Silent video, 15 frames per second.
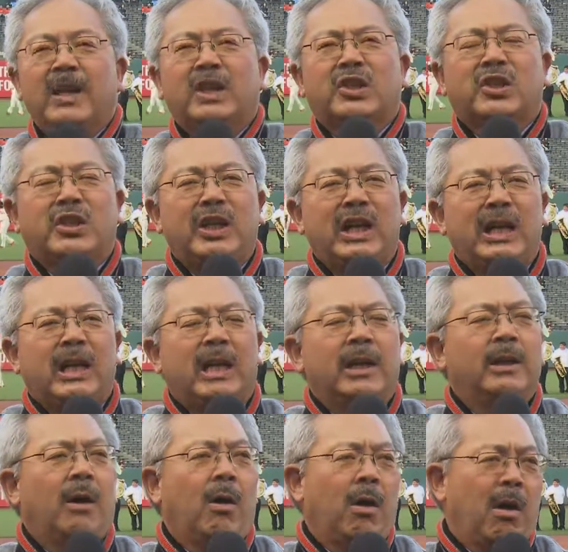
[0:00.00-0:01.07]

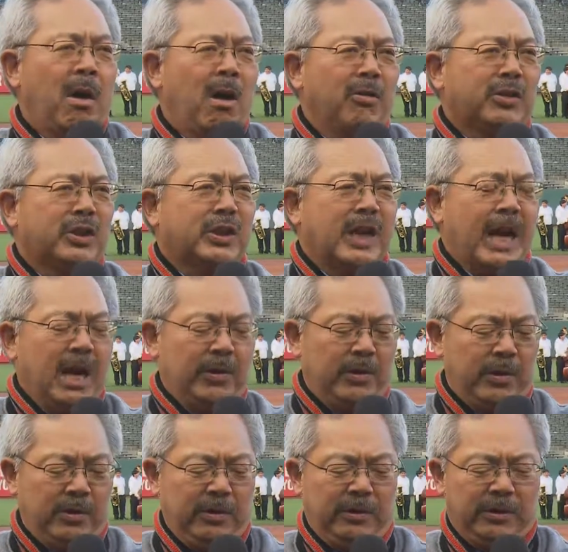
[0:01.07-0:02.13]
exceeded all
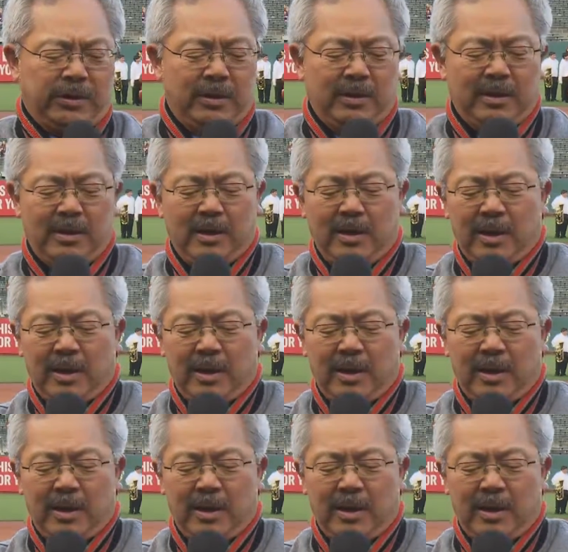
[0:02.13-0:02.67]
standards